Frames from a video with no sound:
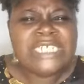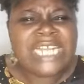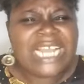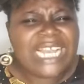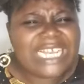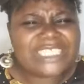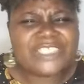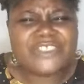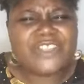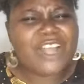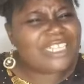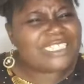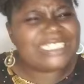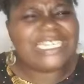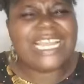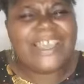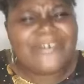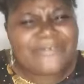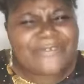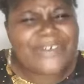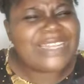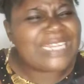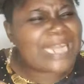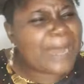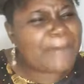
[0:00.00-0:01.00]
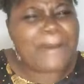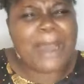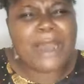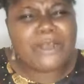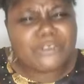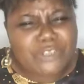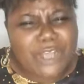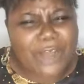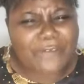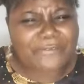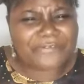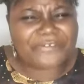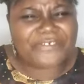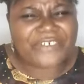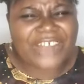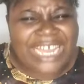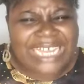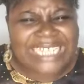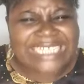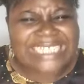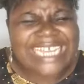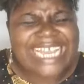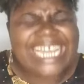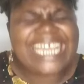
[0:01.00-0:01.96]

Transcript: It's not even about your friend.